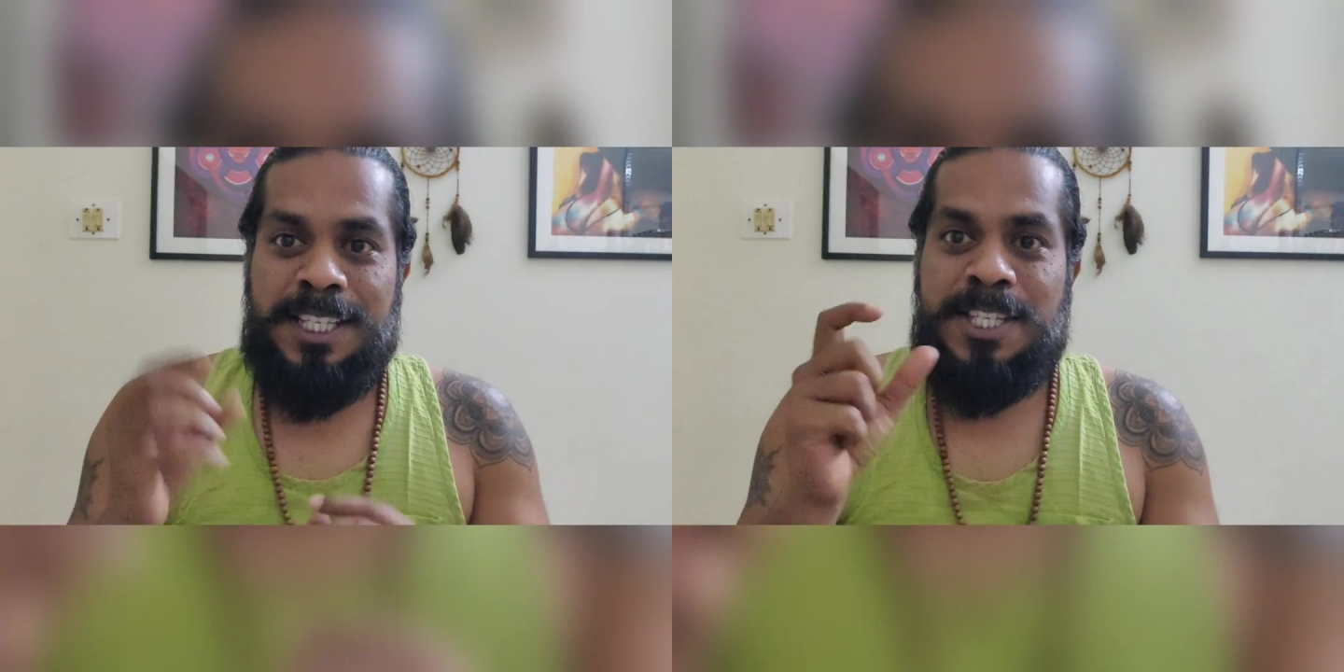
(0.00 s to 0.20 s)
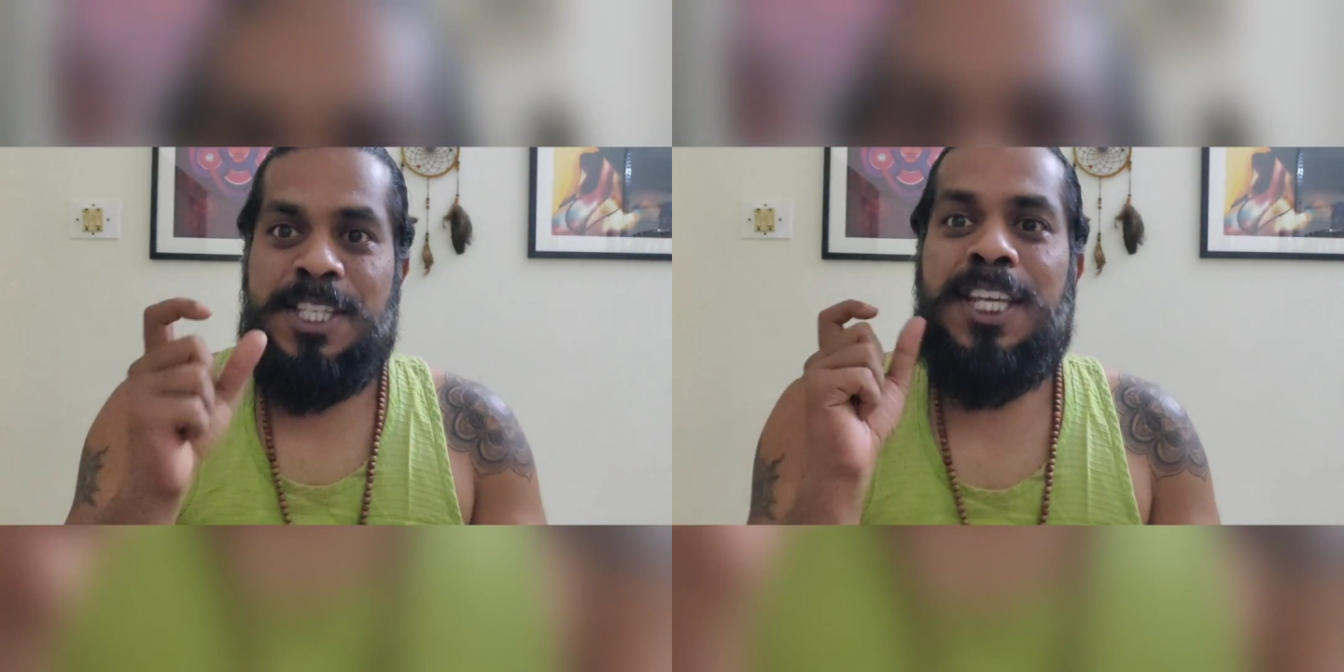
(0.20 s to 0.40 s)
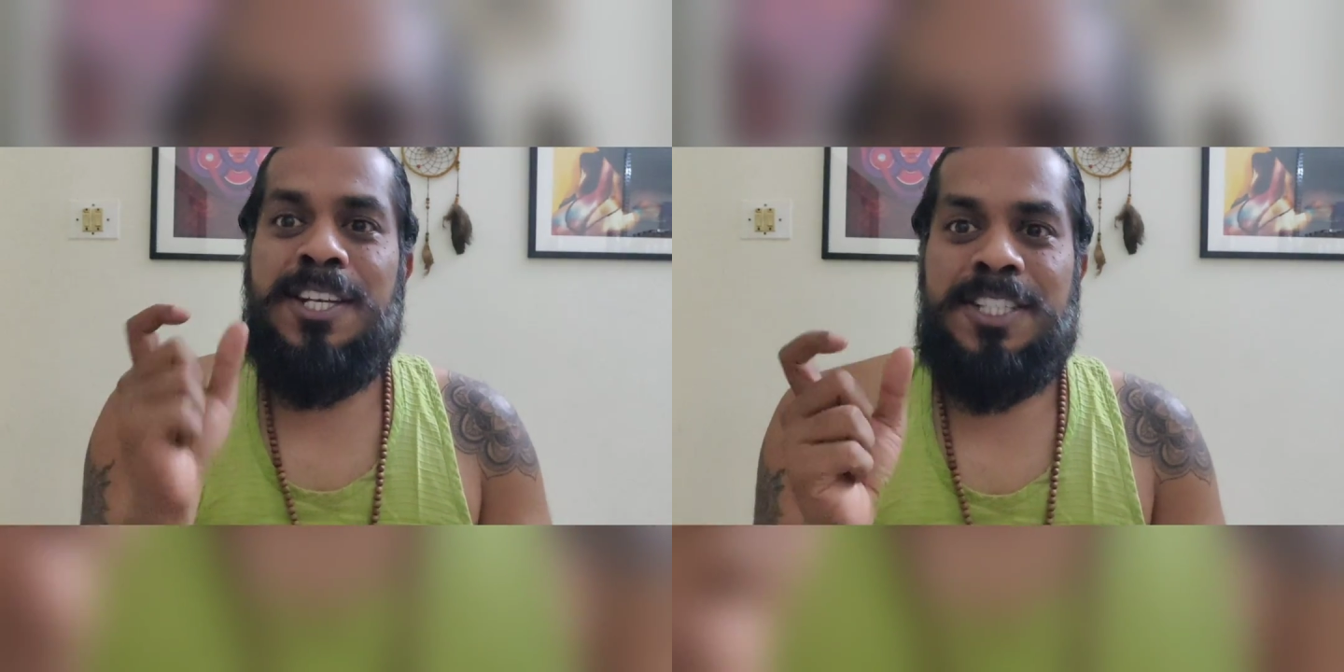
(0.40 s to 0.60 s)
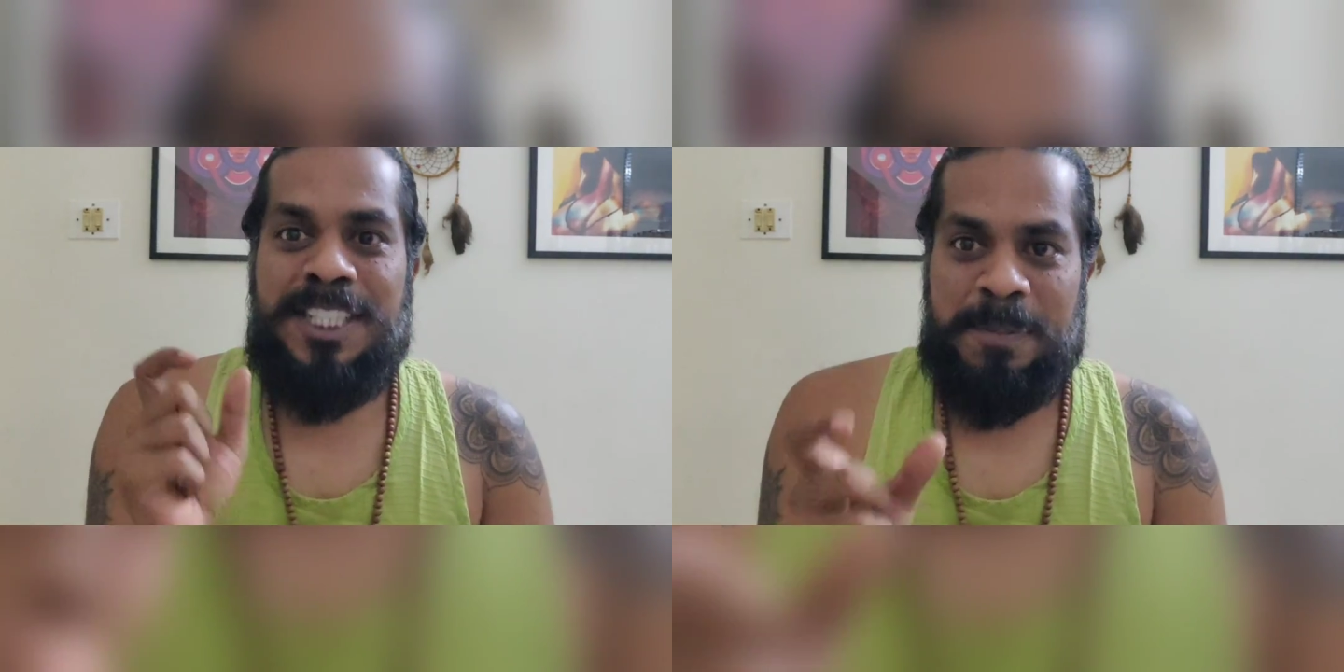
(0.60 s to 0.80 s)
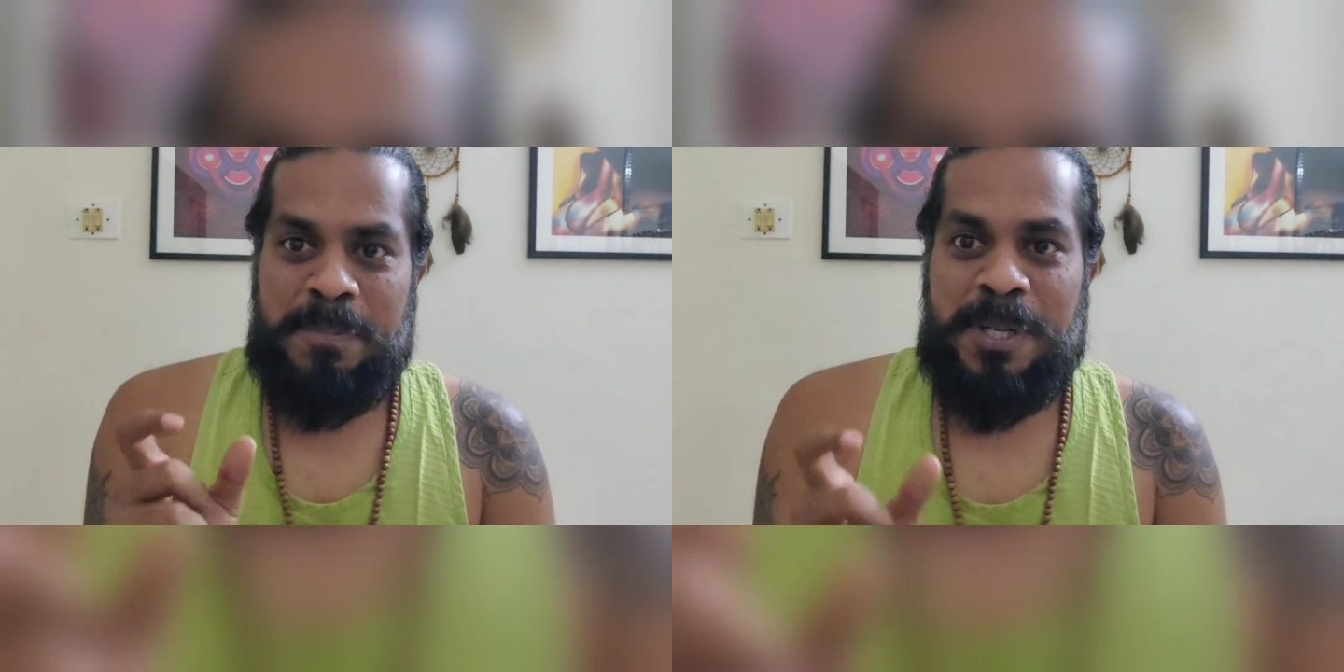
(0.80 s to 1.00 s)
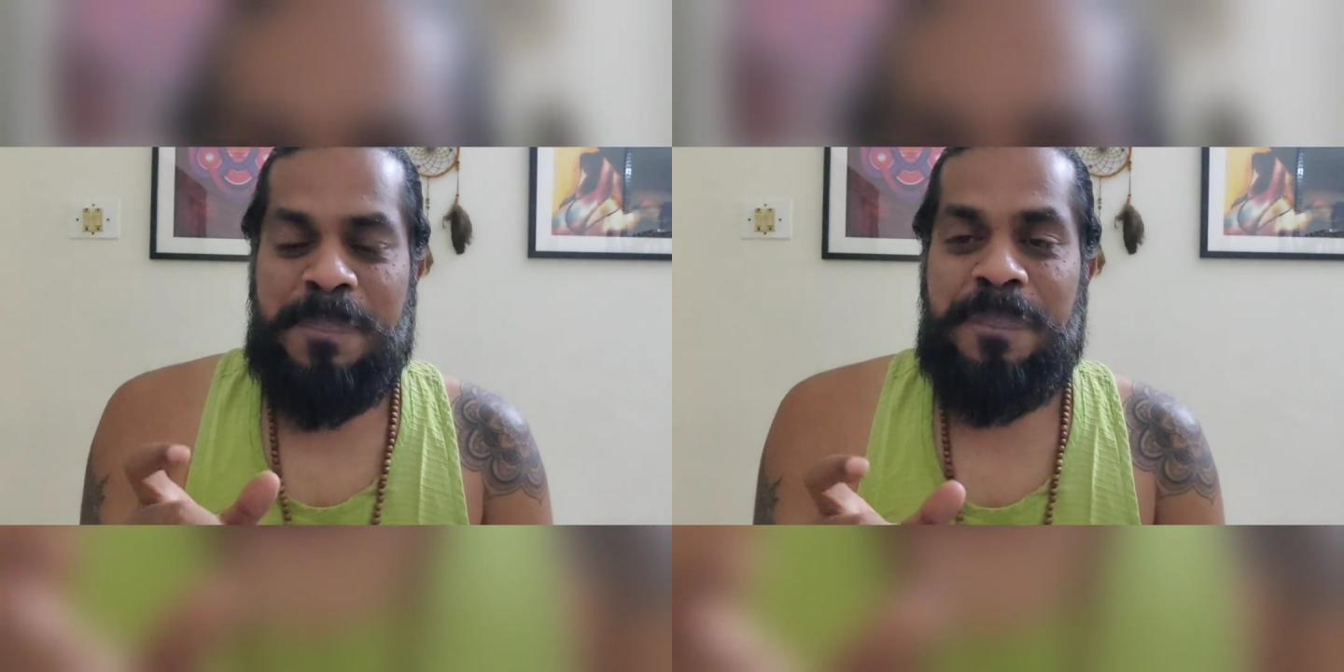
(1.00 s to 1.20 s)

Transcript: there's a secret tip,